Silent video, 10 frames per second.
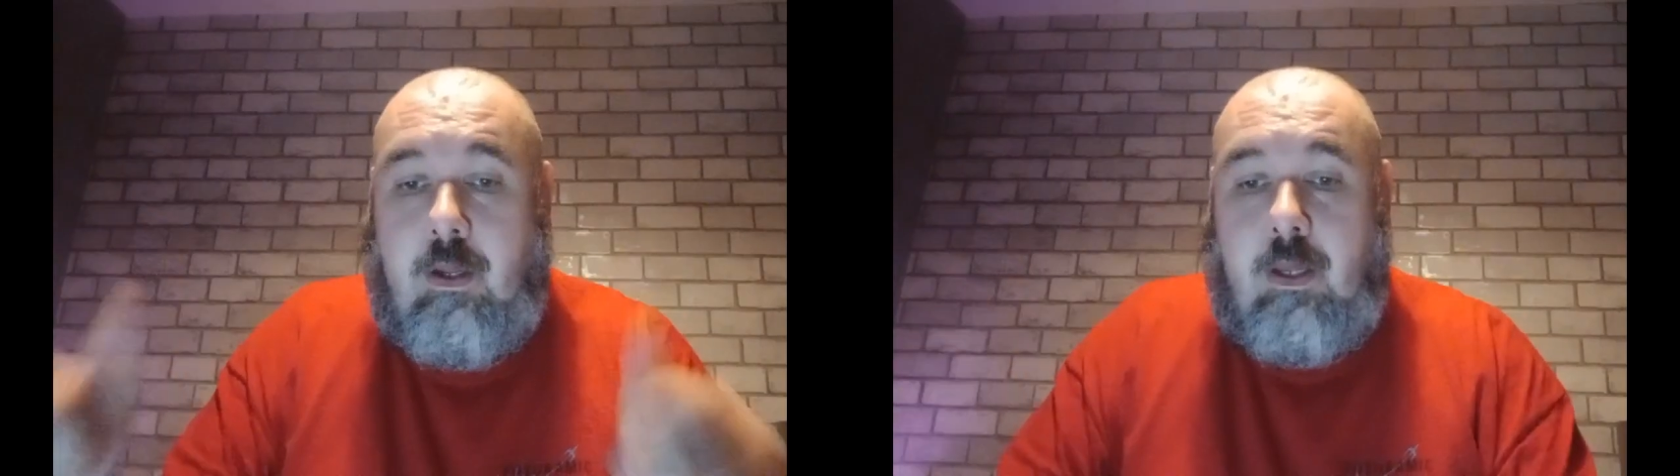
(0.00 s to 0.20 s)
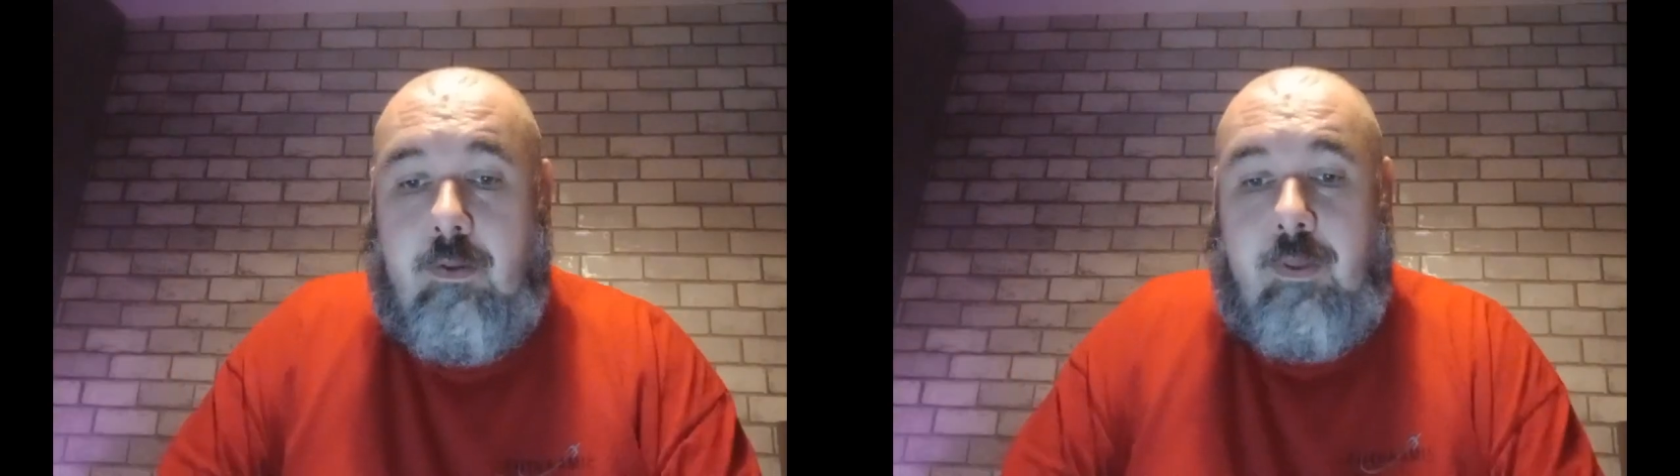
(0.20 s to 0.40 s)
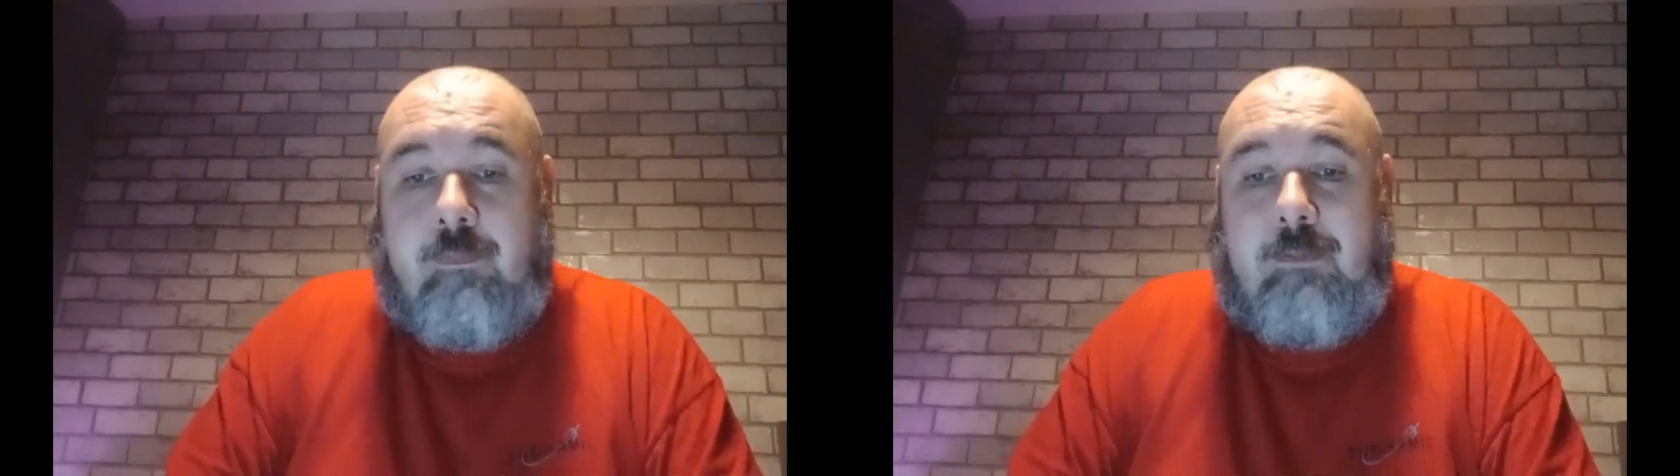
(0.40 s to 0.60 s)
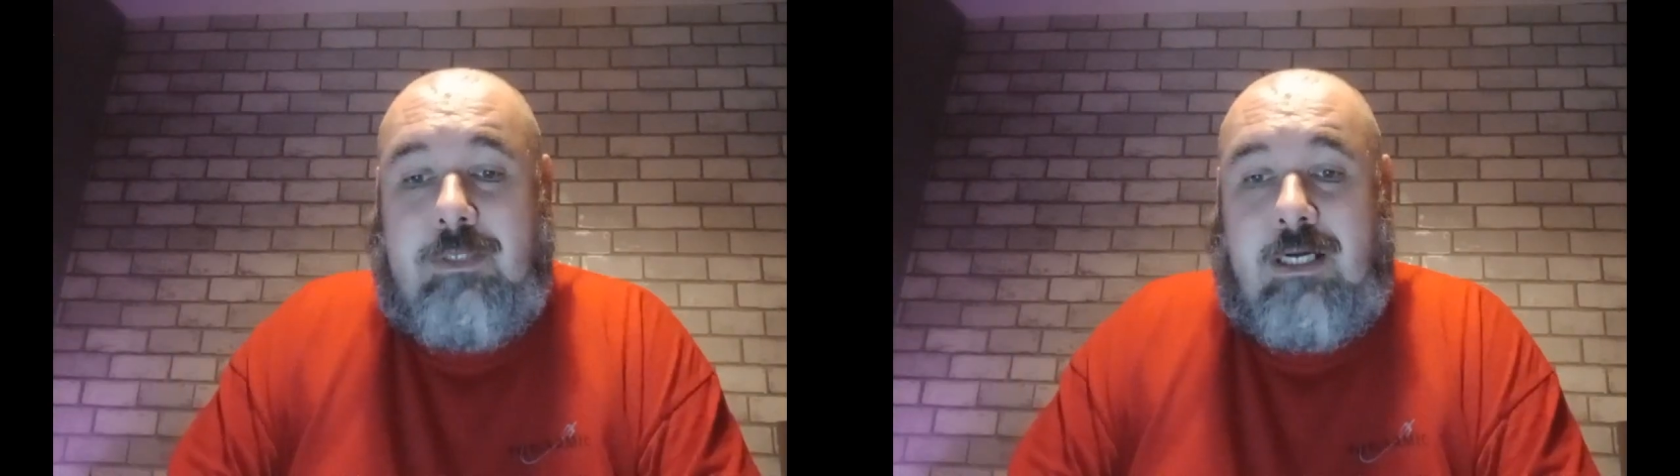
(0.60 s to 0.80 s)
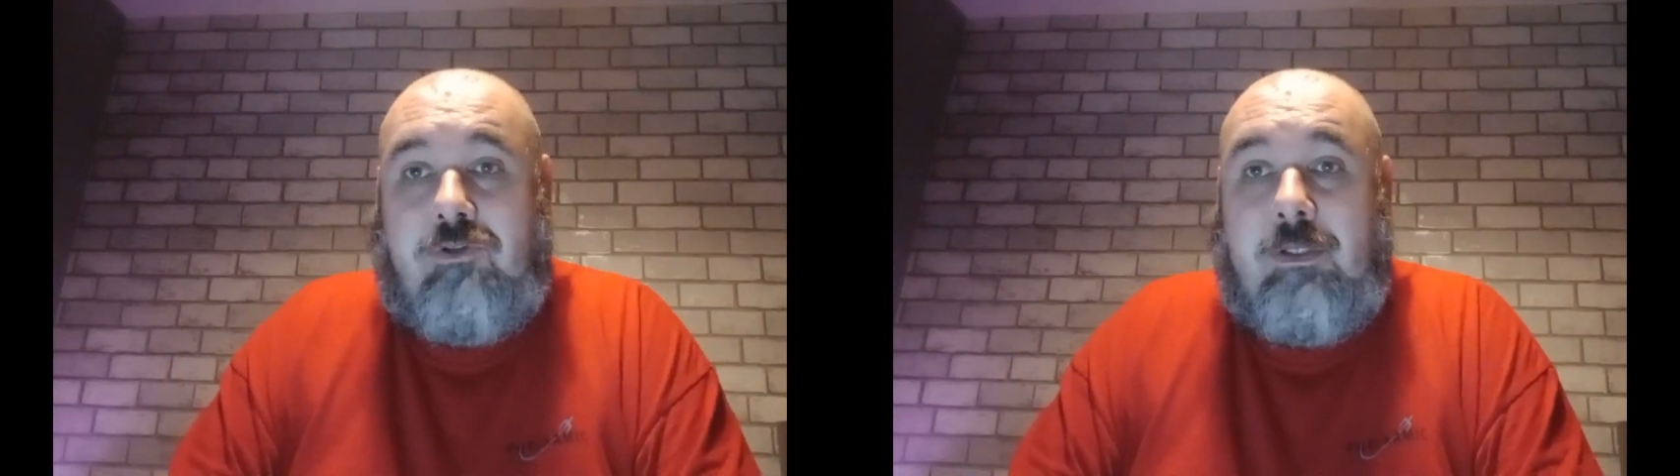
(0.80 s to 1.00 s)
thumbs up to
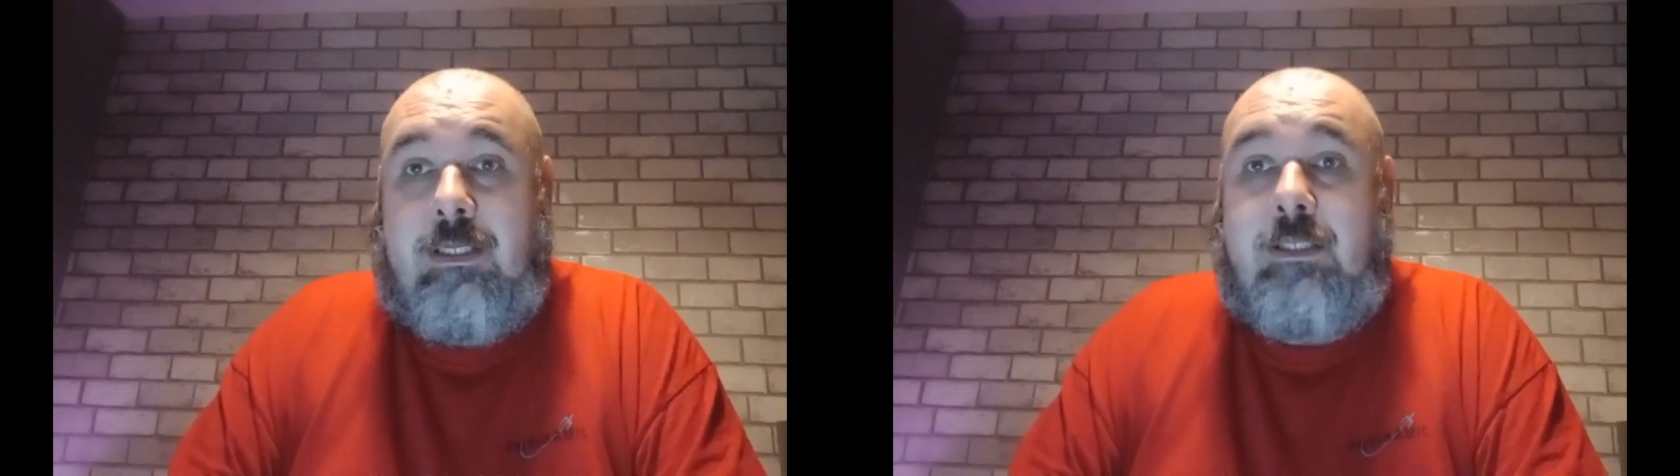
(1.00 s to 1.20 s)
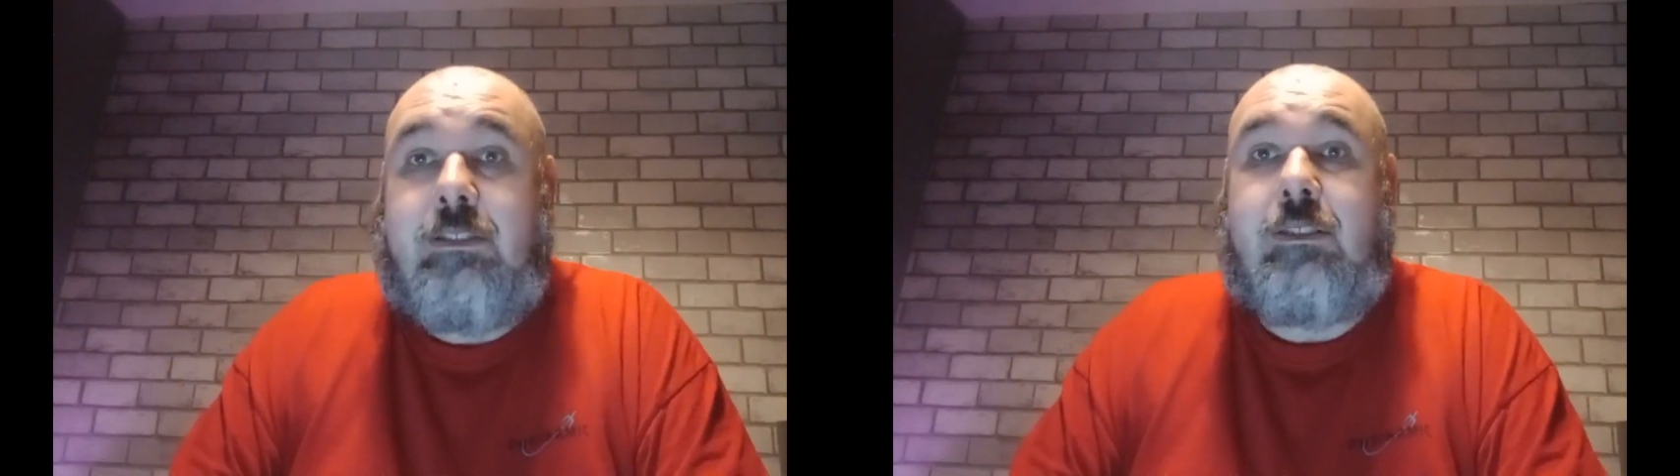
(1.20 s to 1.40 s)
AstroLizs.